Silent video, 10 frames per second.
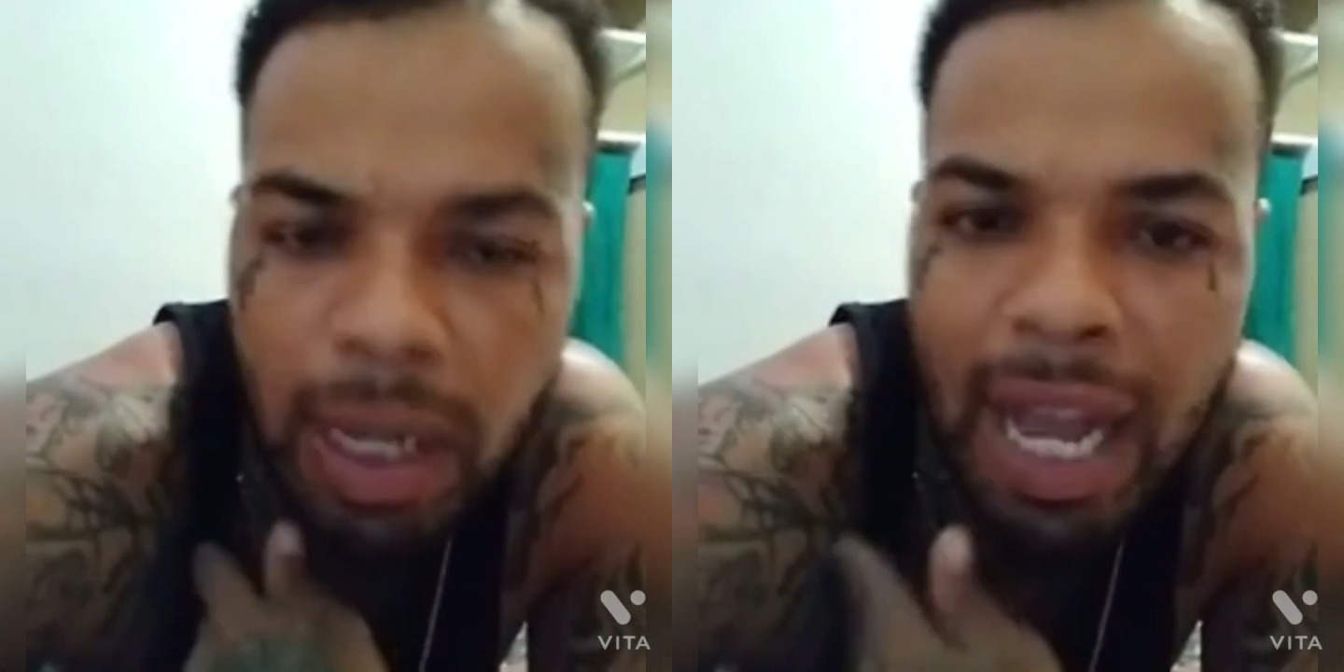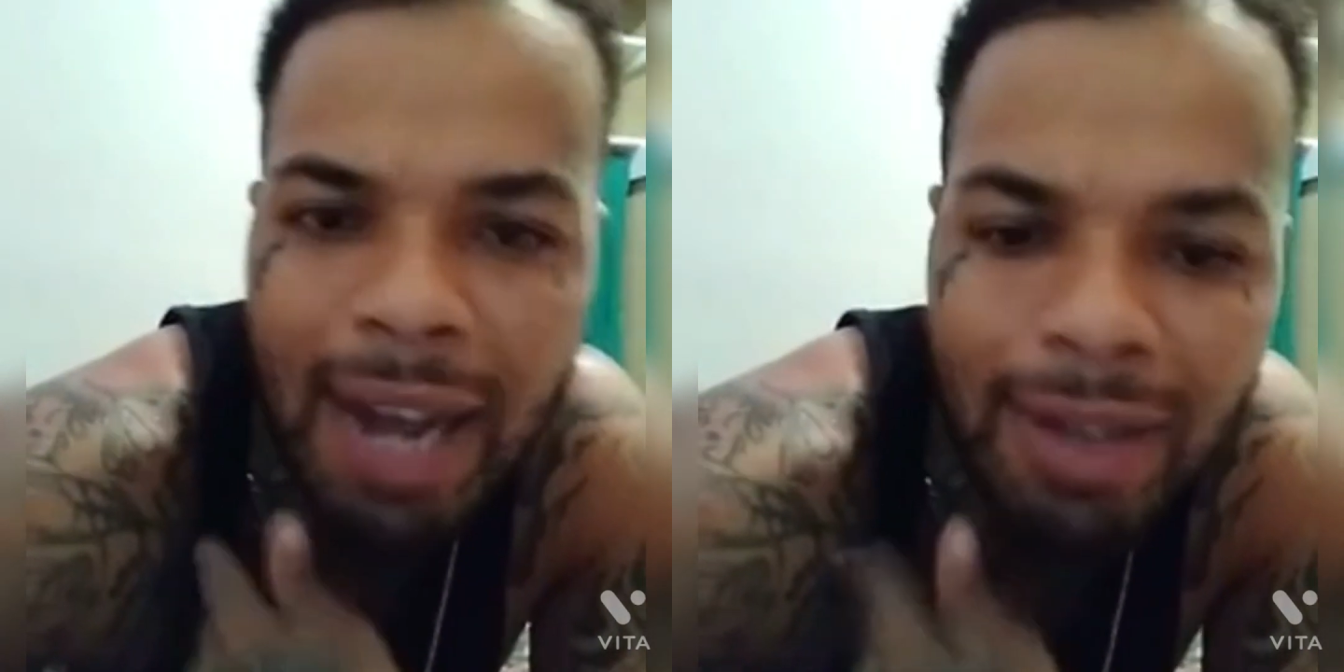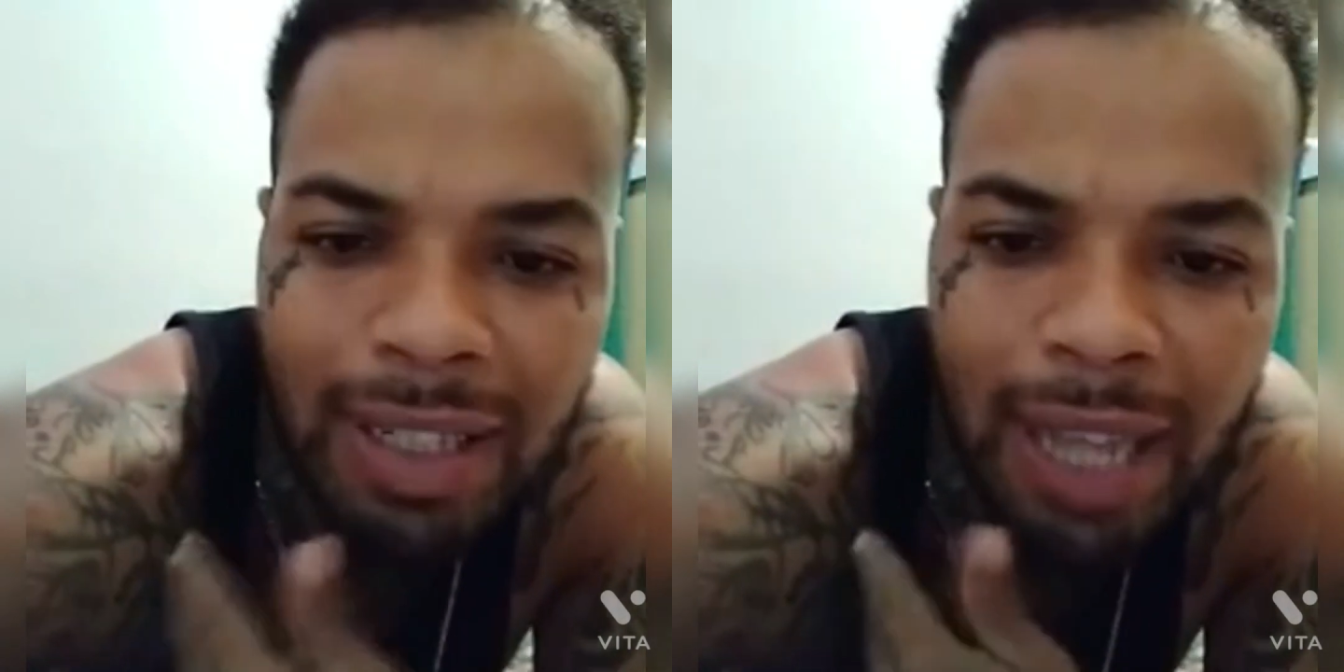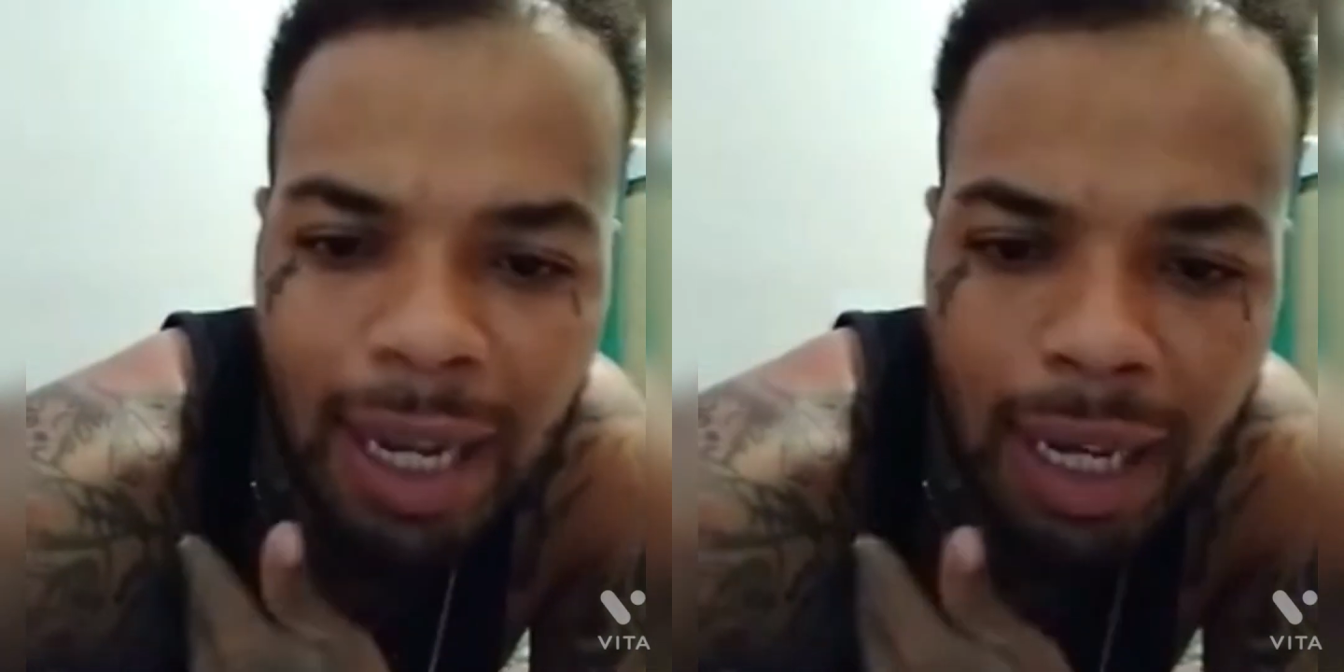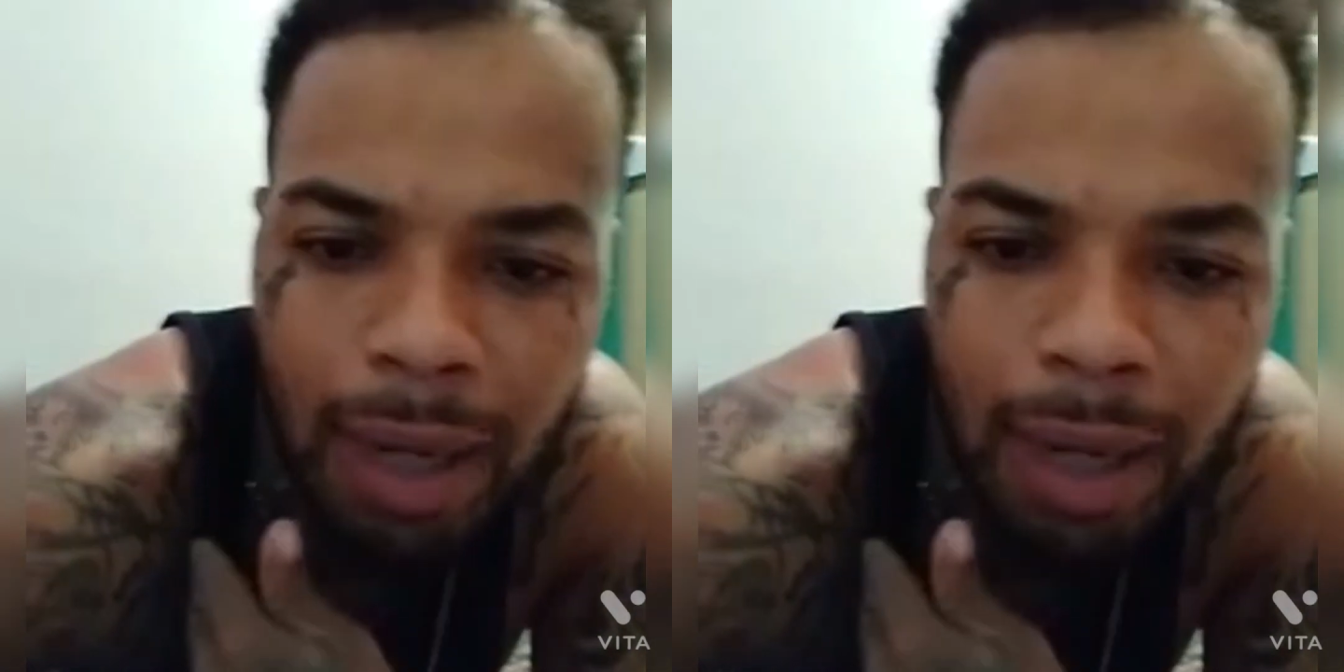me
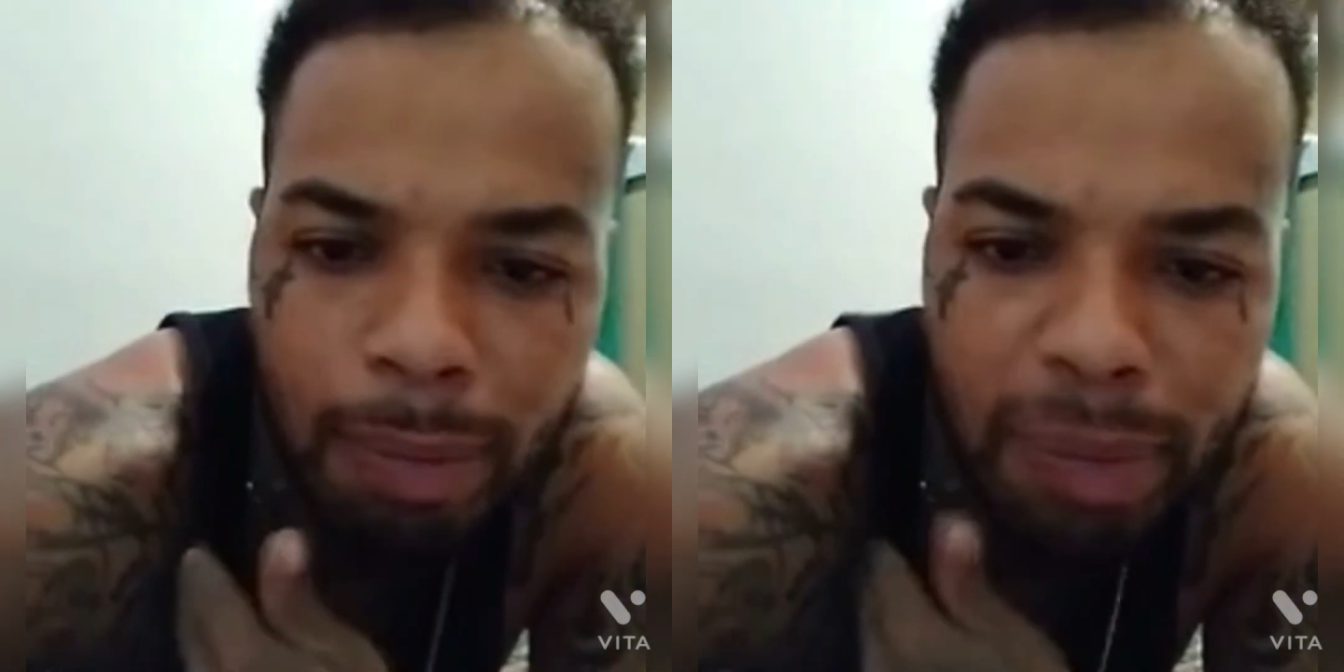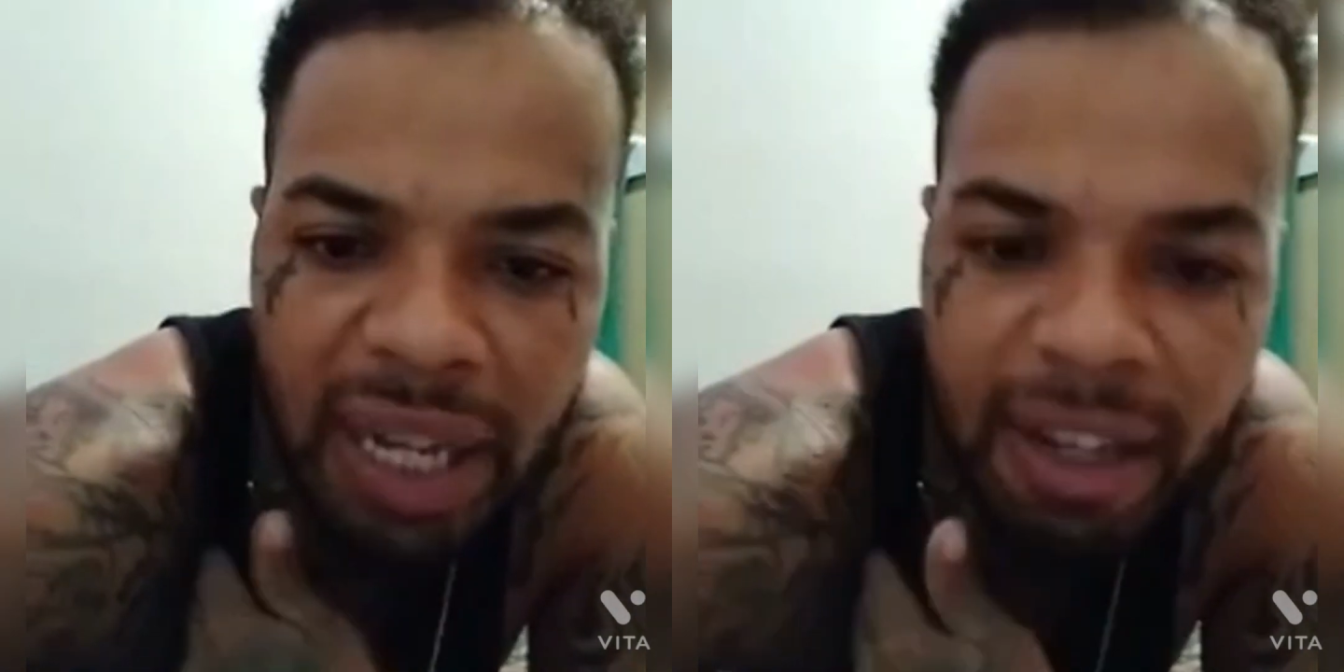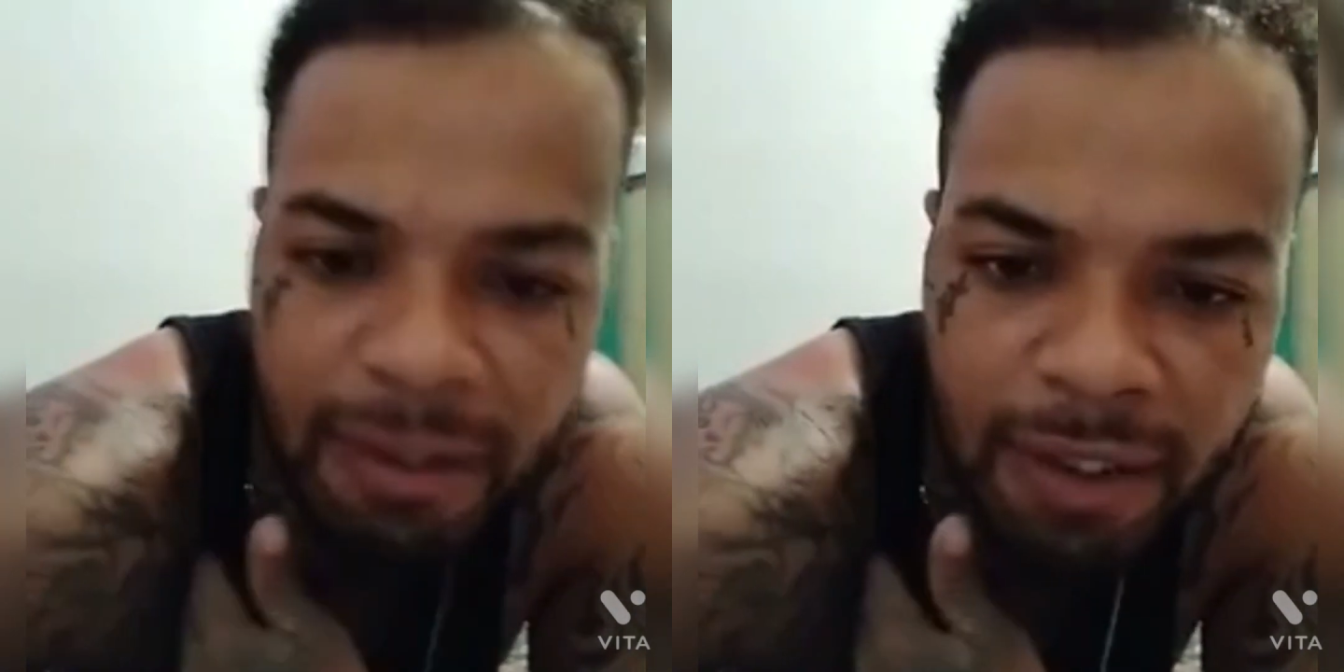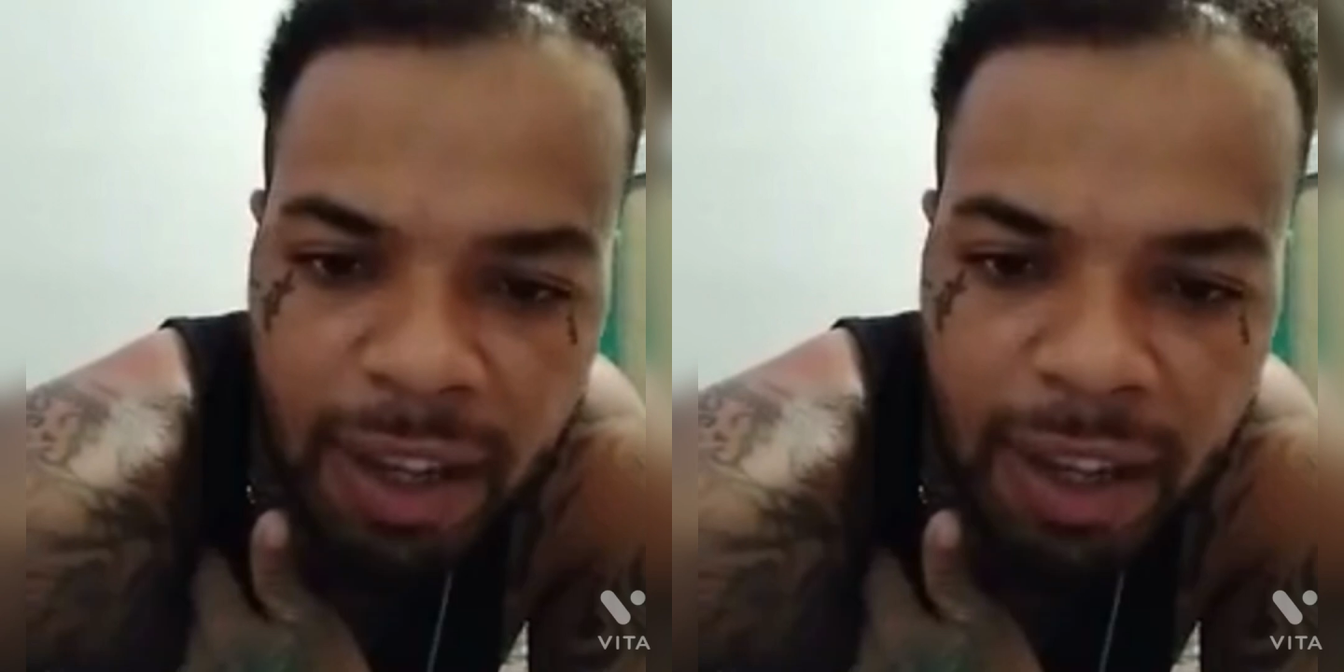from giving a fuck